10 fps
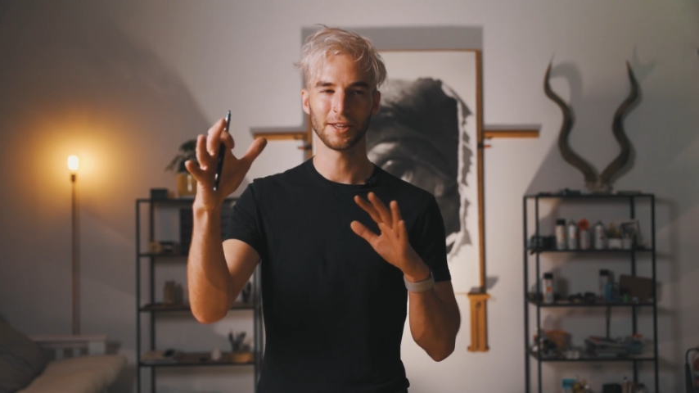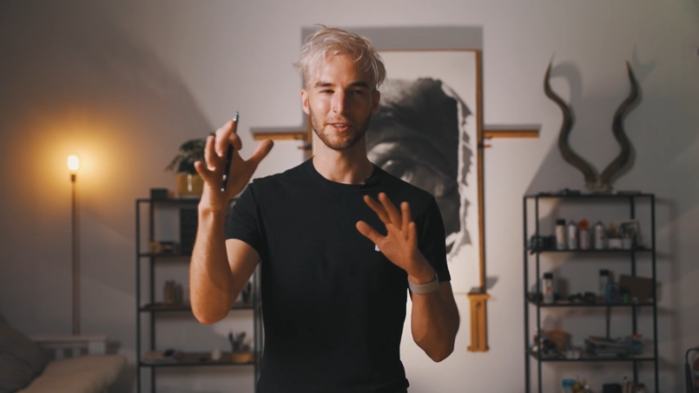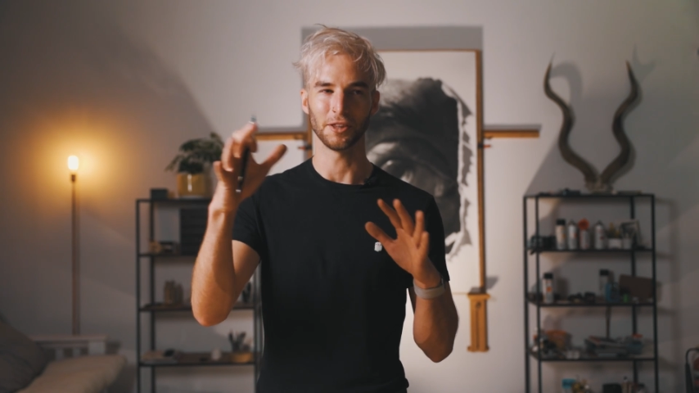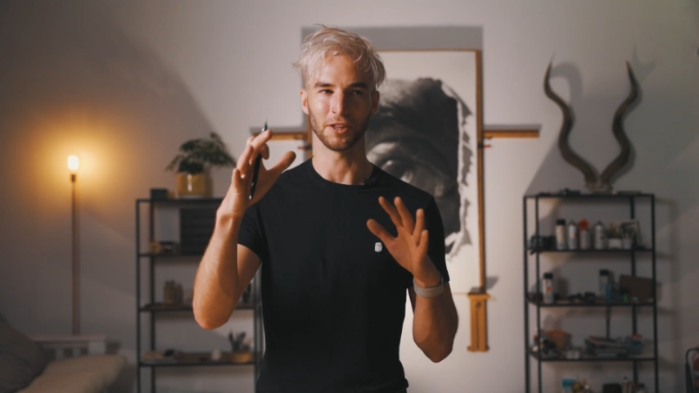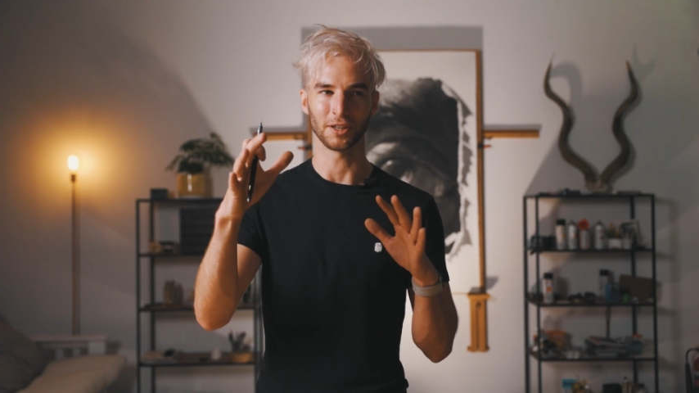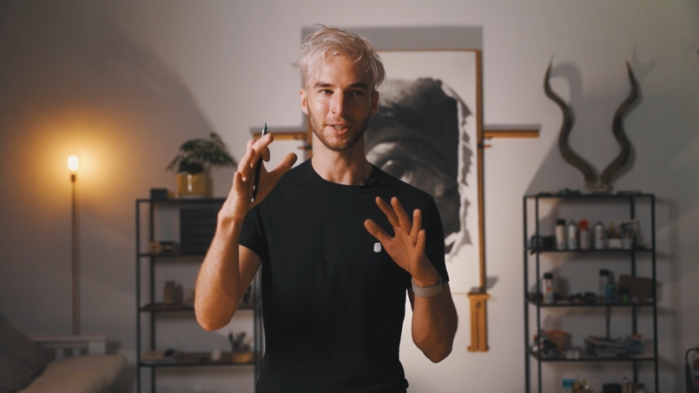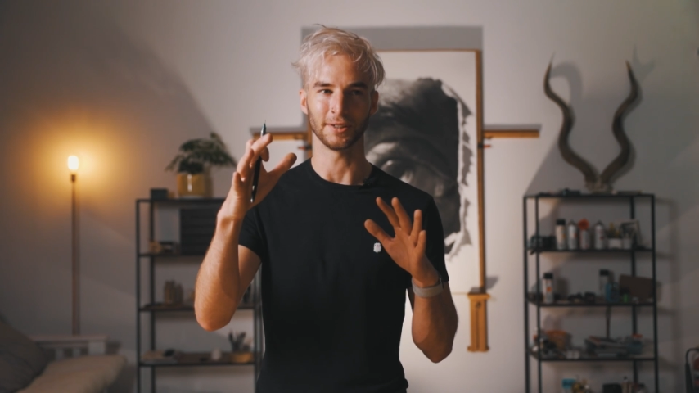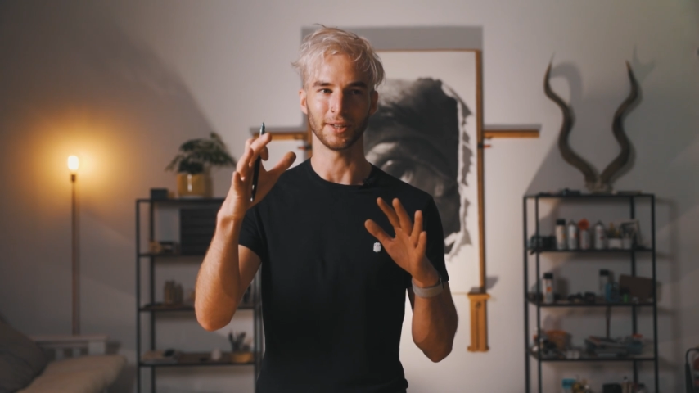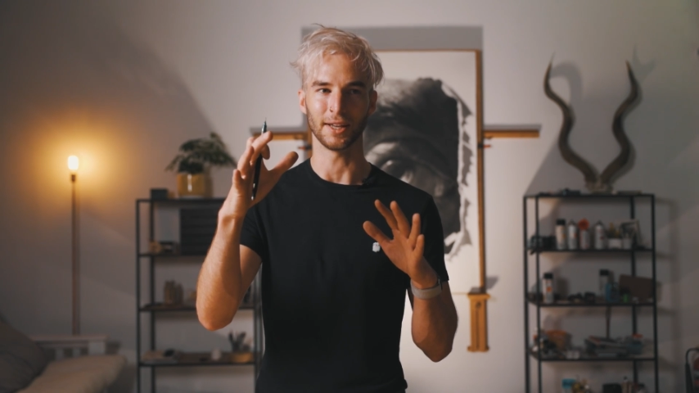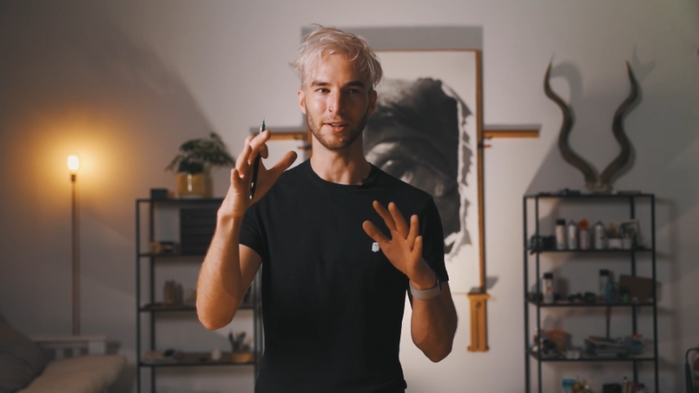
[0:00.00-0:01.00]
the
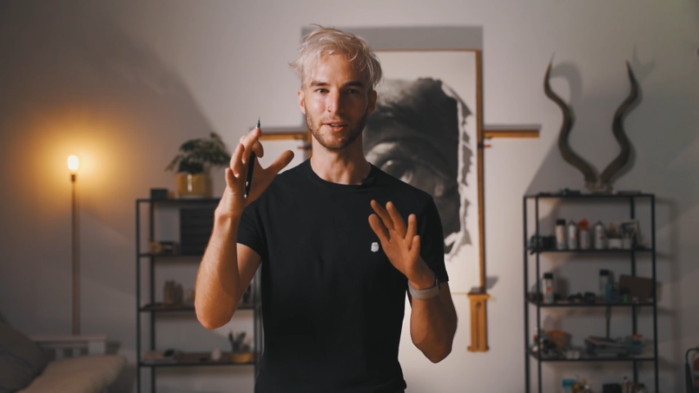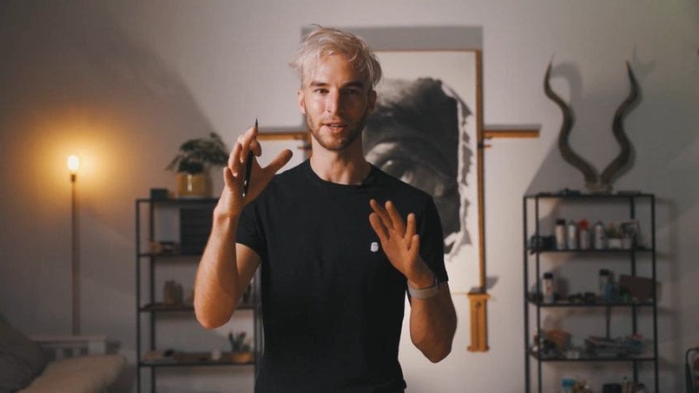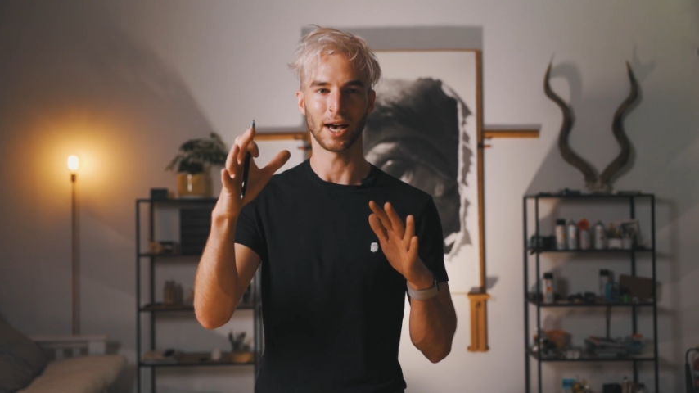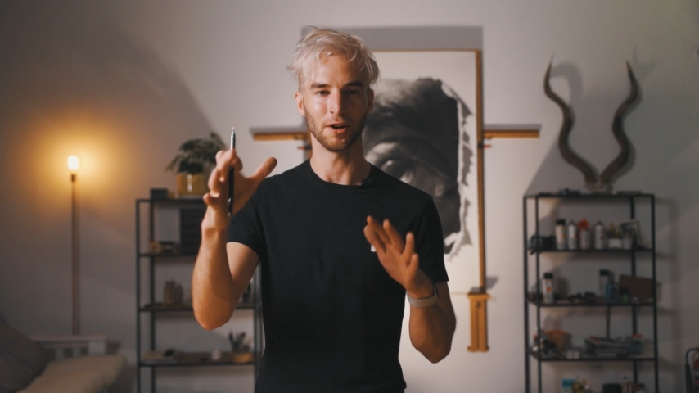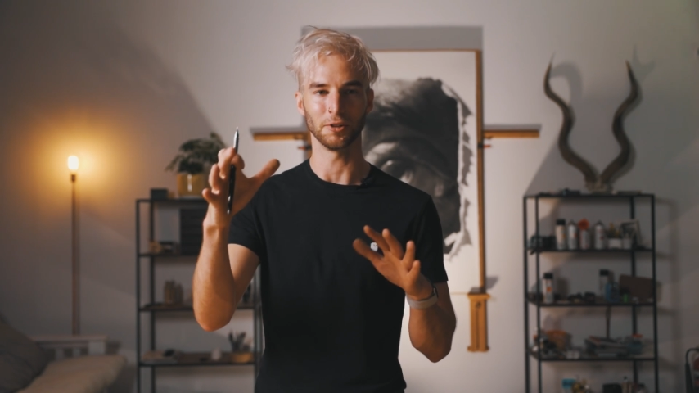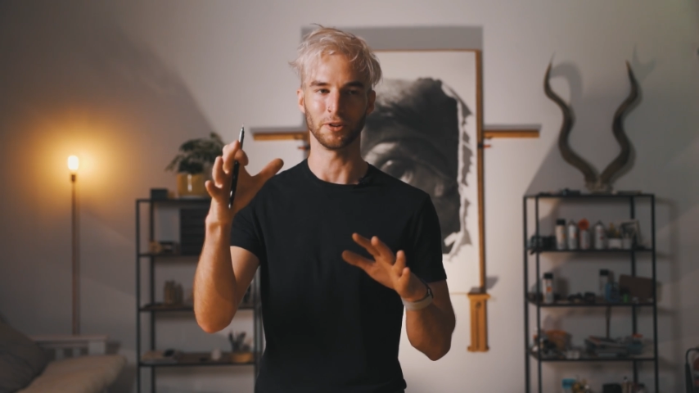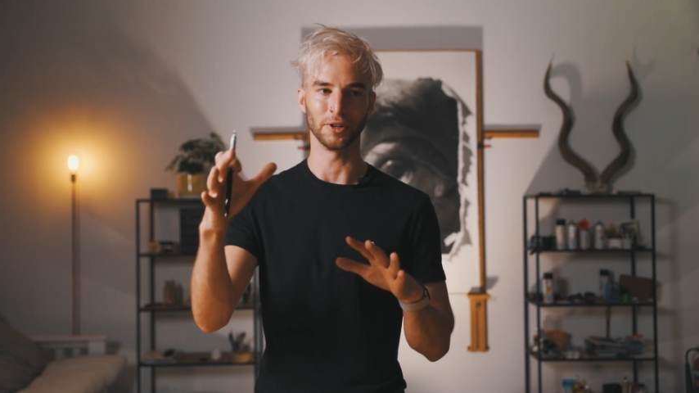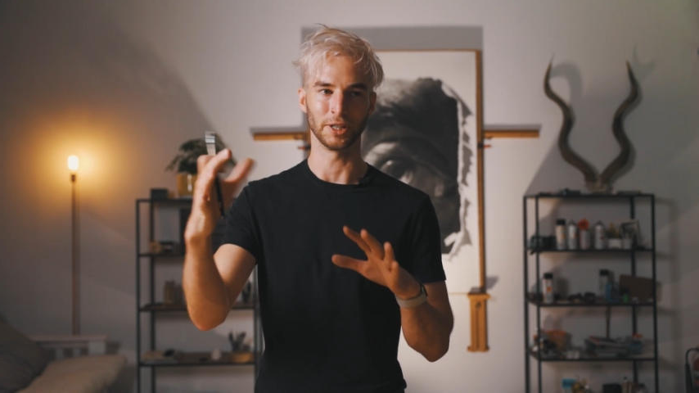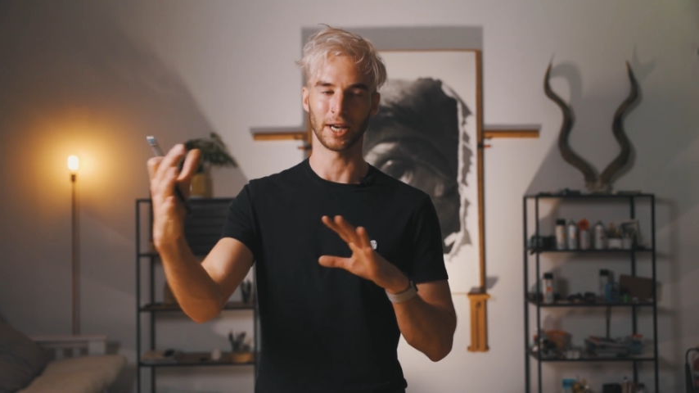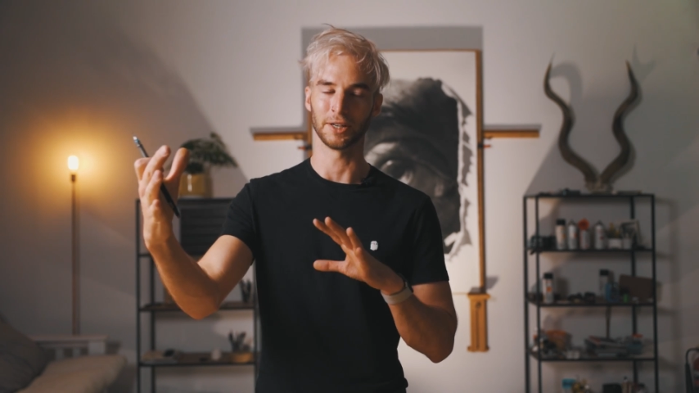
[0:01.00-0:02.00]
thinking and how the
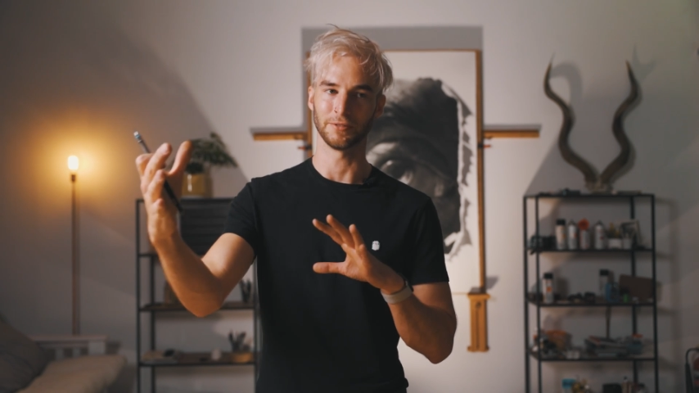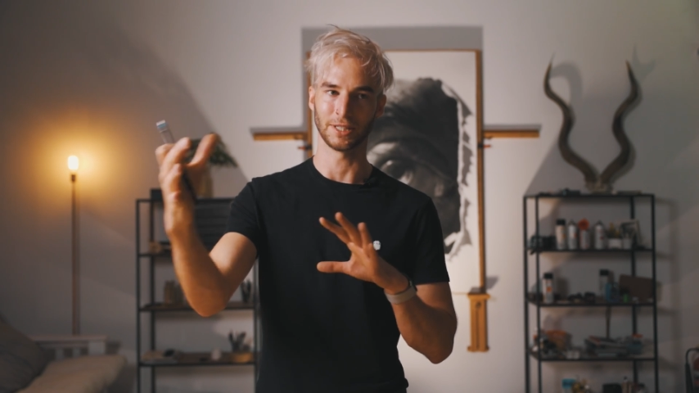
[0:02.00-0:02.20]
grid kind of